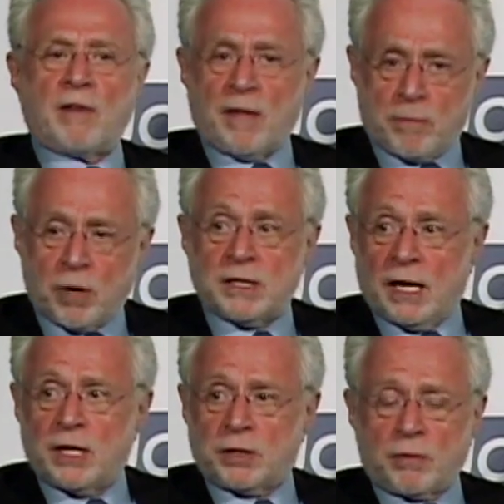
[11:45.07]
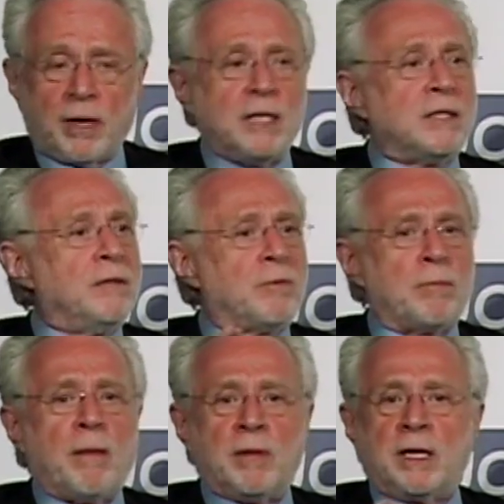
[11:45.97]
on the presidential race, and the
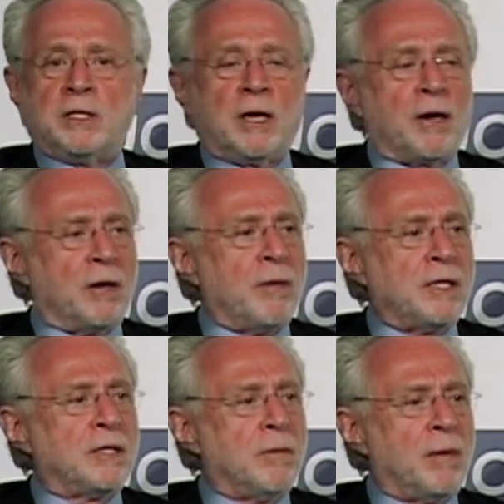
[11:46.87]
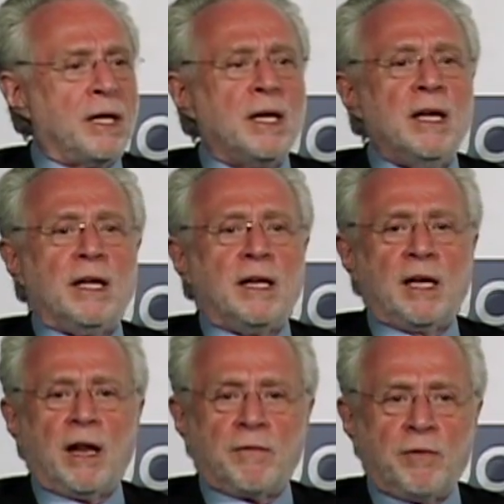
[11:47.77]
Republicans aren't going to waste their money in
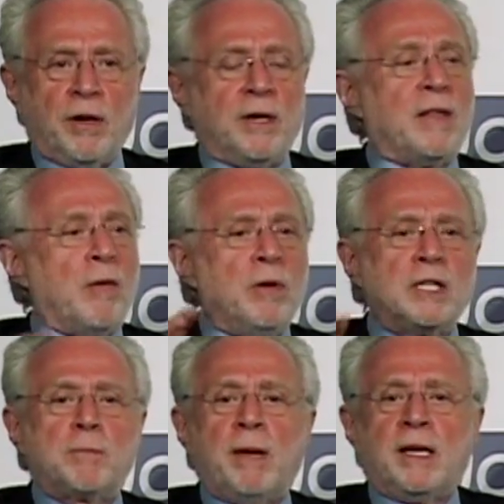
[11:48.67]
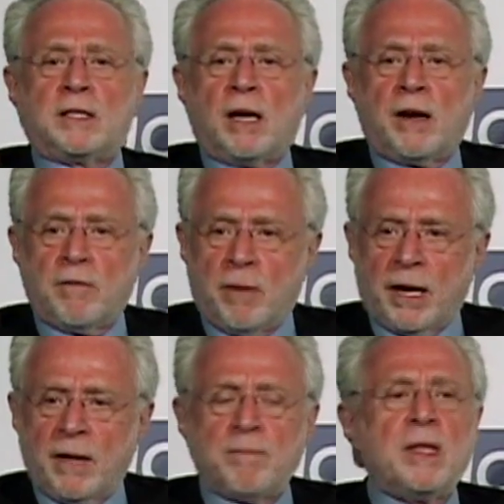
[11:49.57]
California. They will spend a ton of
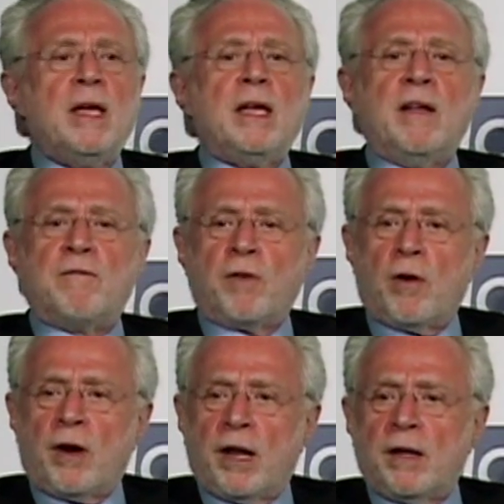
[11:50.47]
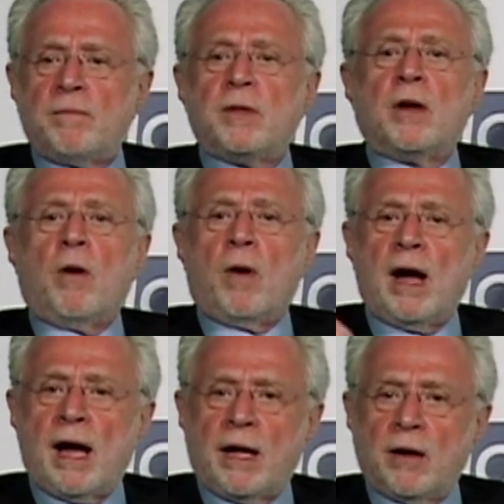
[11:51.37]
money in Florida,
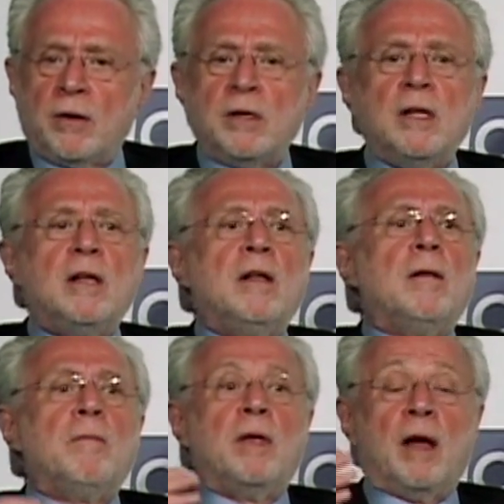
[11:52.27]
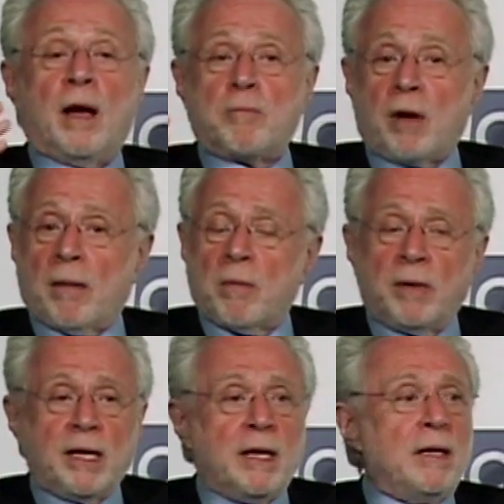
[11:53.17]
Ohio,
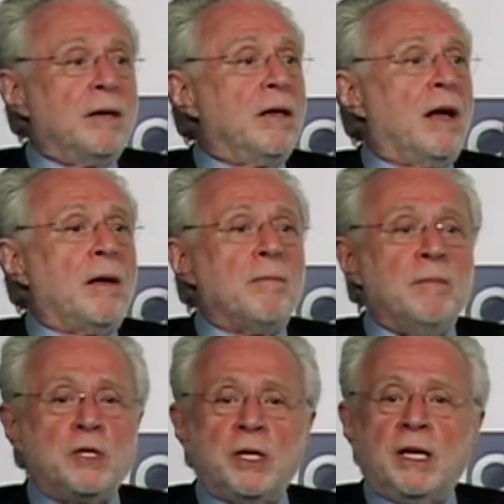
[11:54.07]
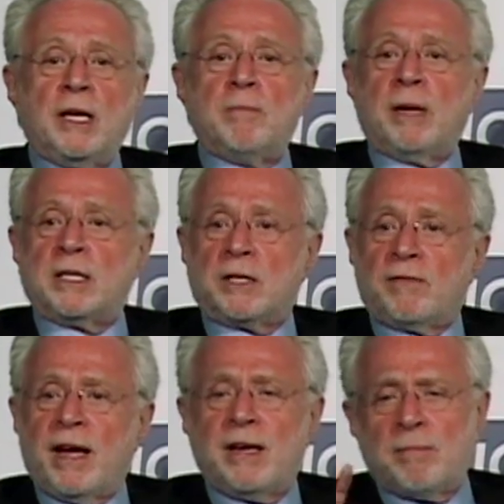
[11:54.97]
probably Michigan,
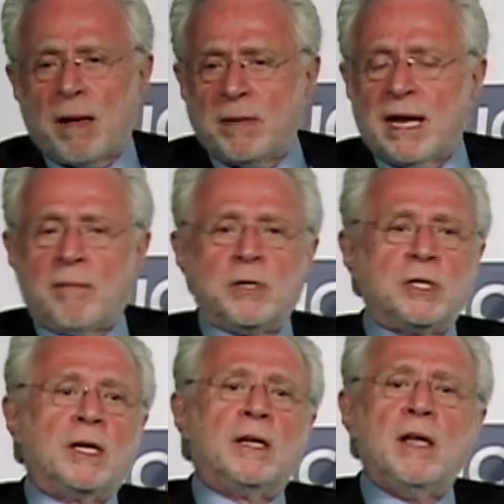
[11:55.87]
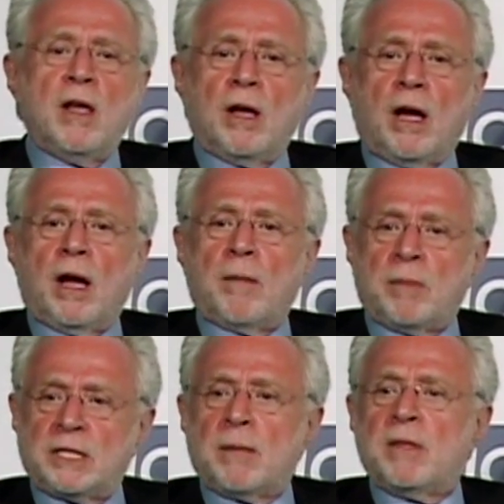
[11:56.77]
Pennsylvania, maybe not Michigan,
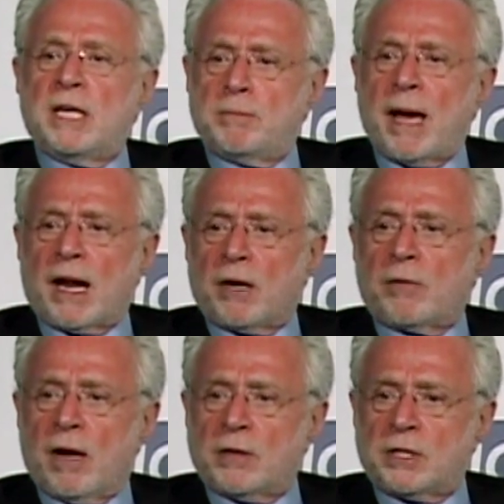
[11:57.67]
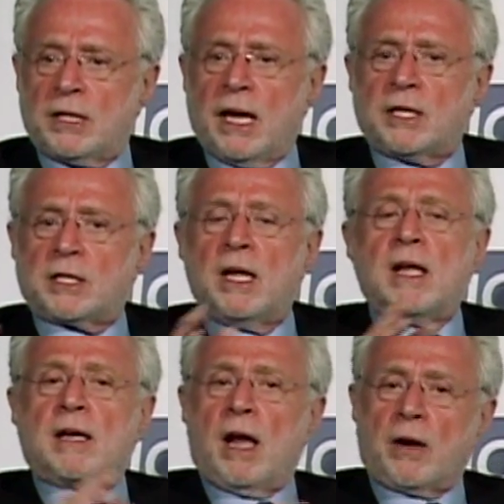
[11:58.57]
but some of these battleground states,
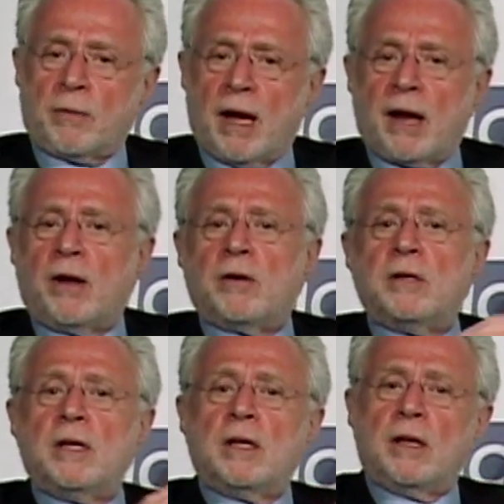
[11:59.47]
Colorado,